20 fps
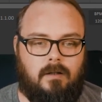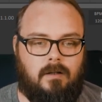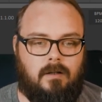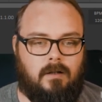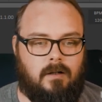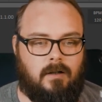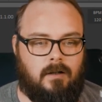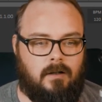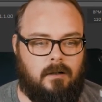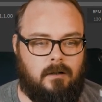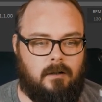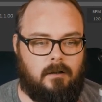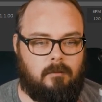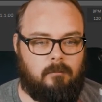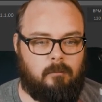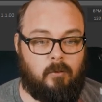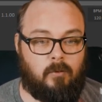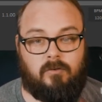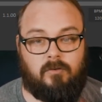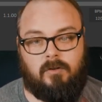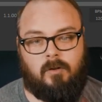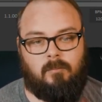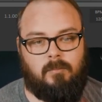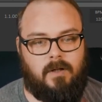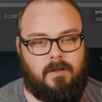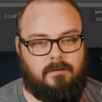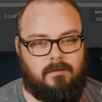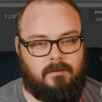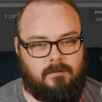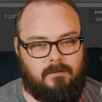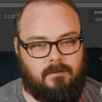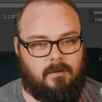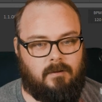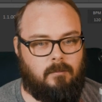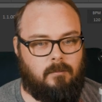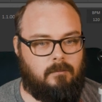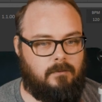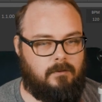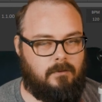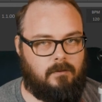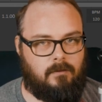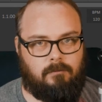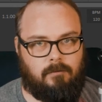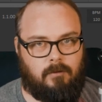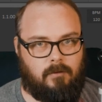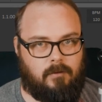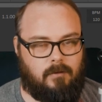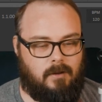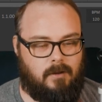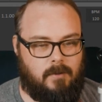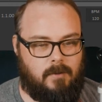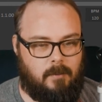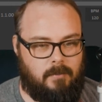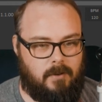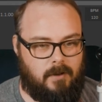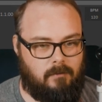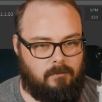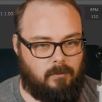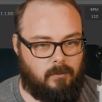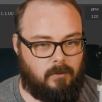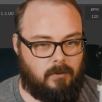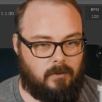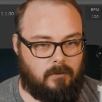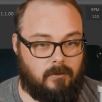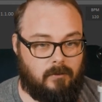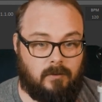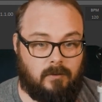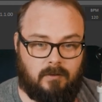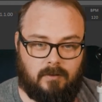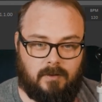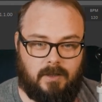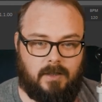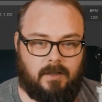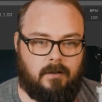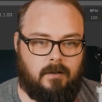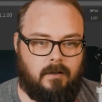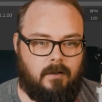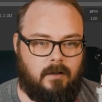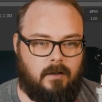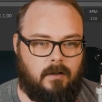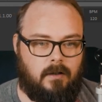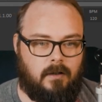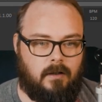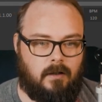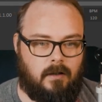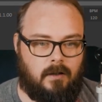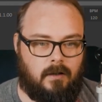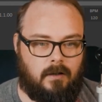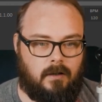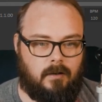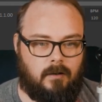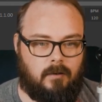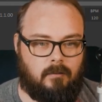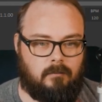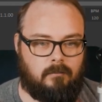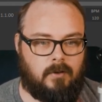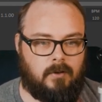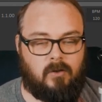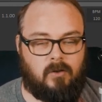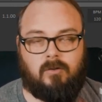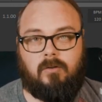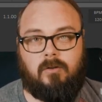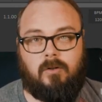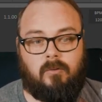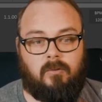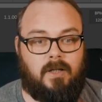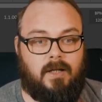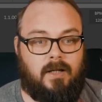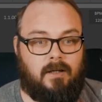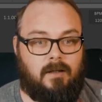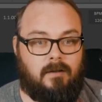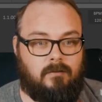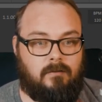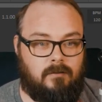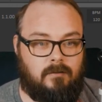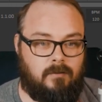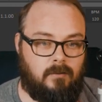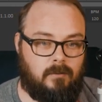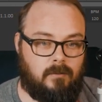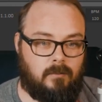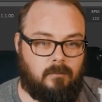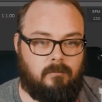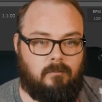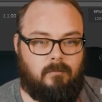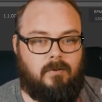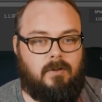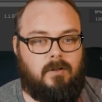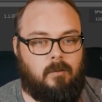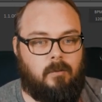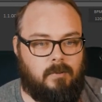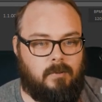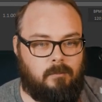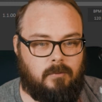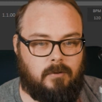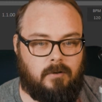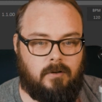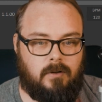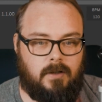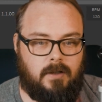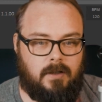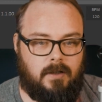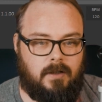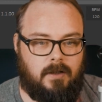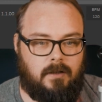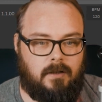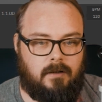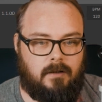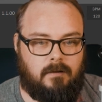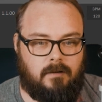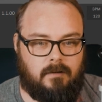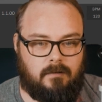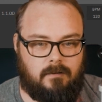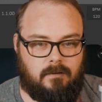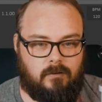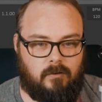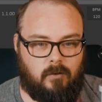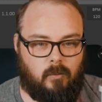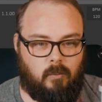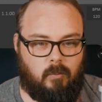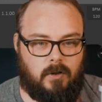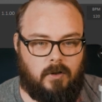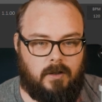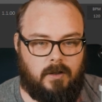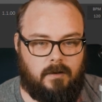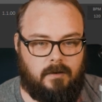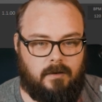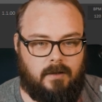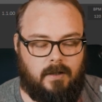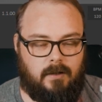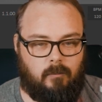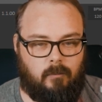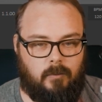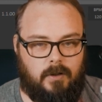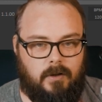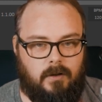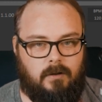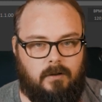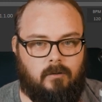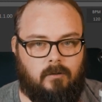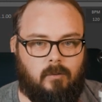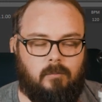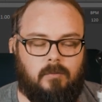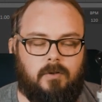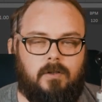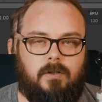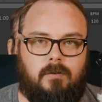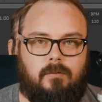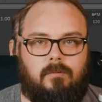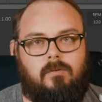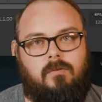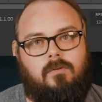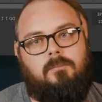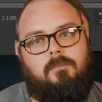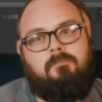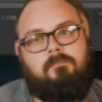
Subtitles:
were still in my system since the first time I paid for it. So it looks like it currently only has two. Now remember, this is the one that we normally use.